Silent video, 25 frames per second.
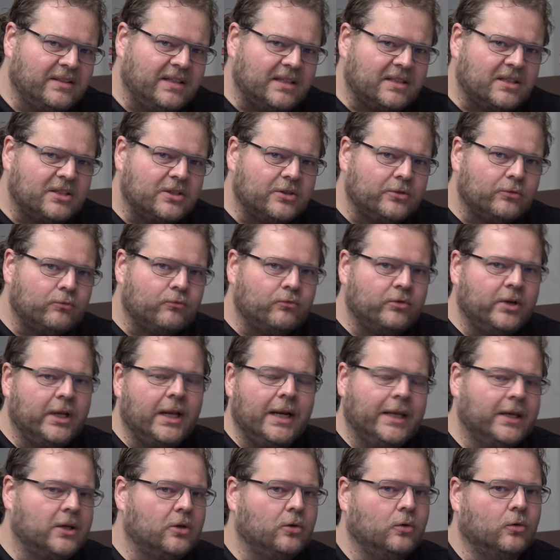this is
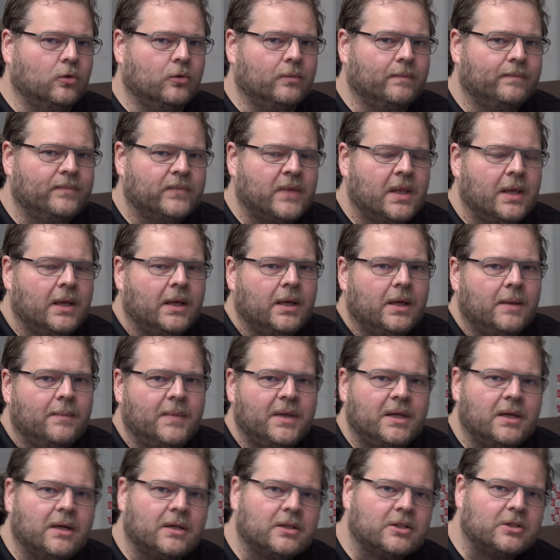really cool,
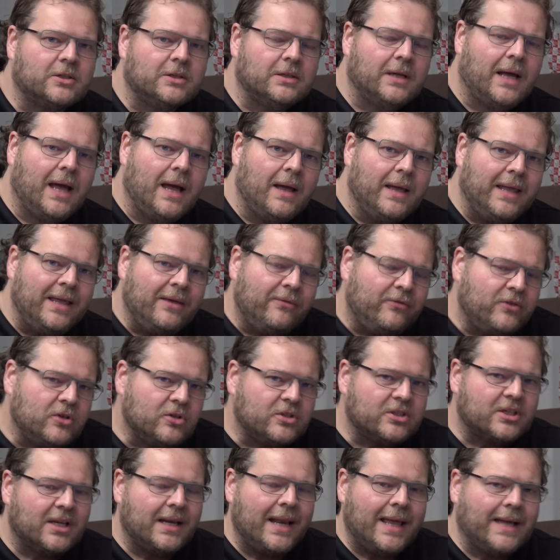because if
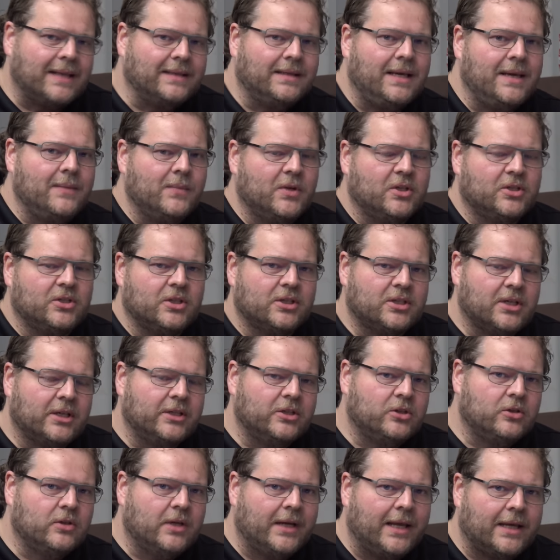you select images
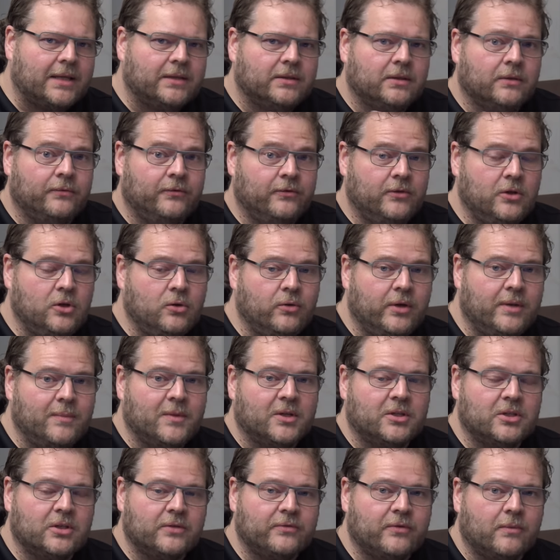and select a few
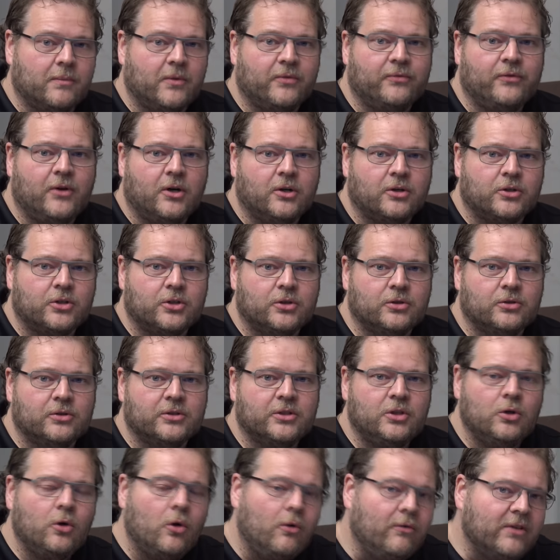images from a photo
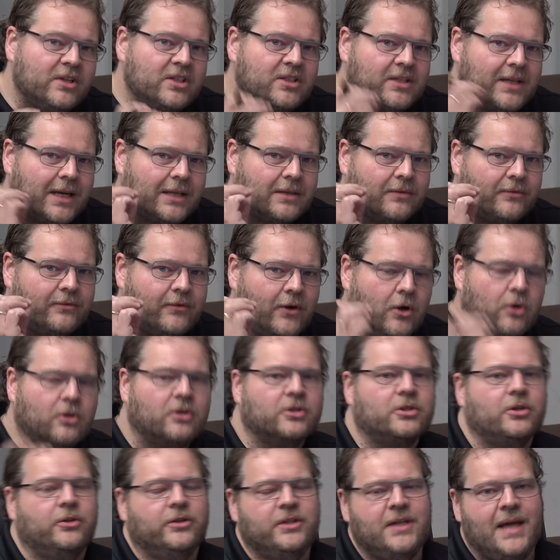shoot, you always check the
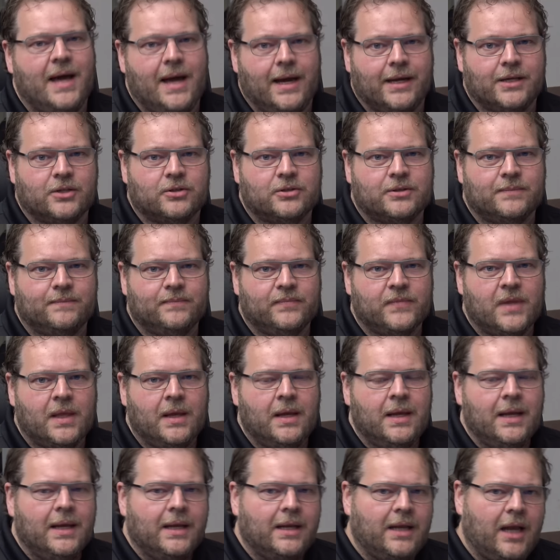focus on the eyes.
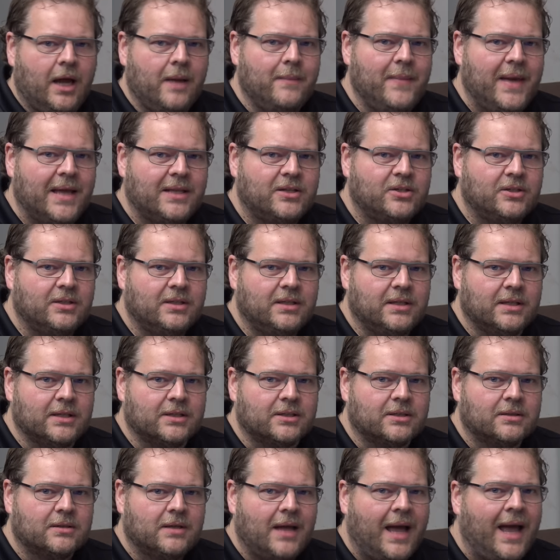Now imagine
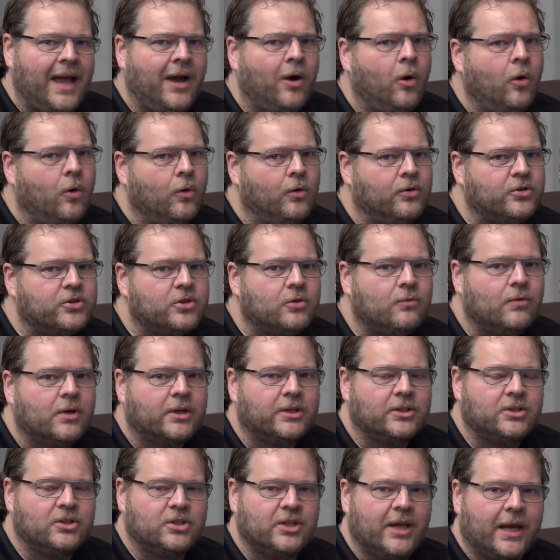this. I also
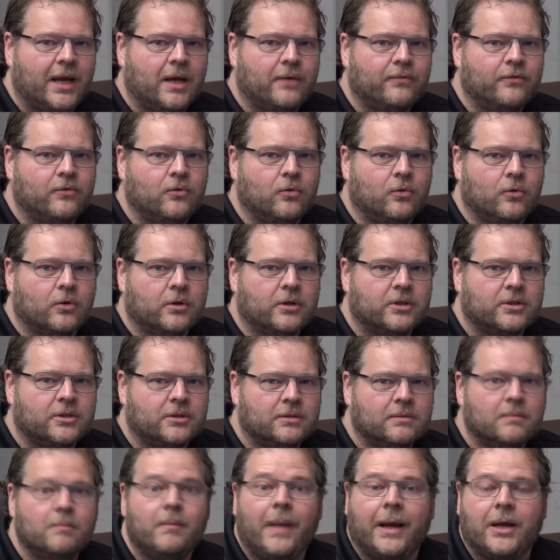want to check, of
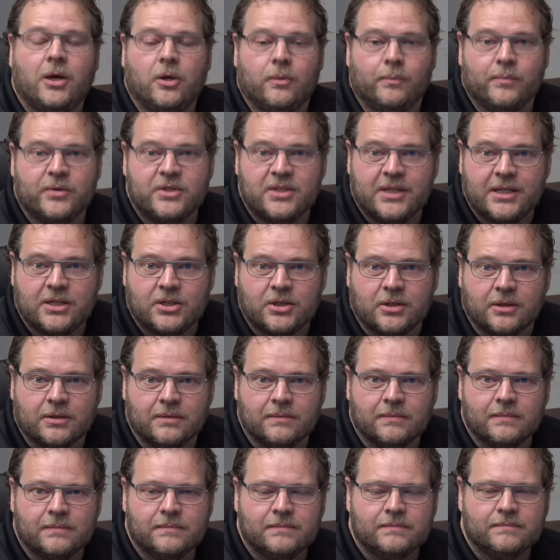course, my composition.
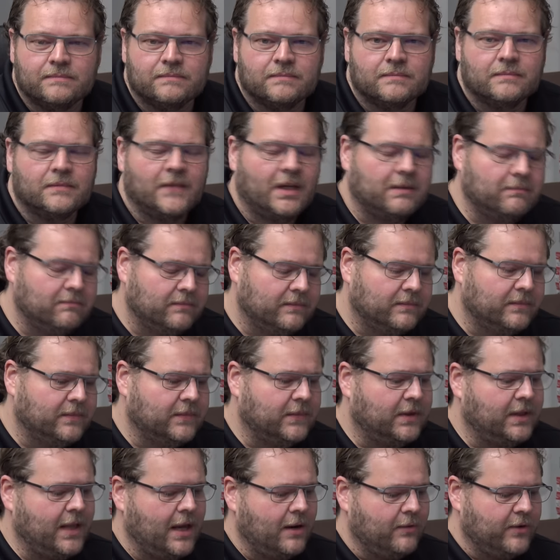
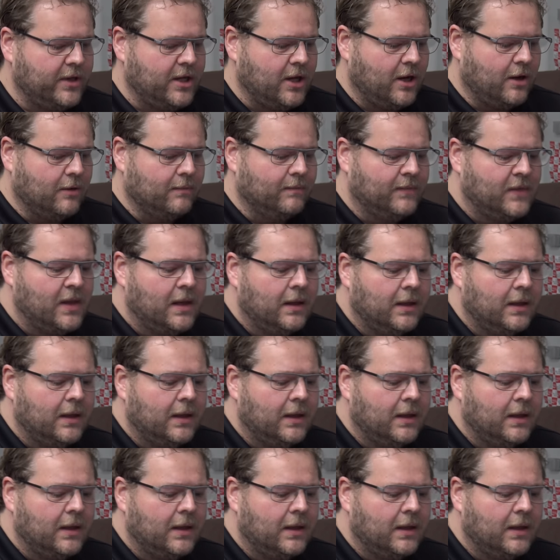There we go.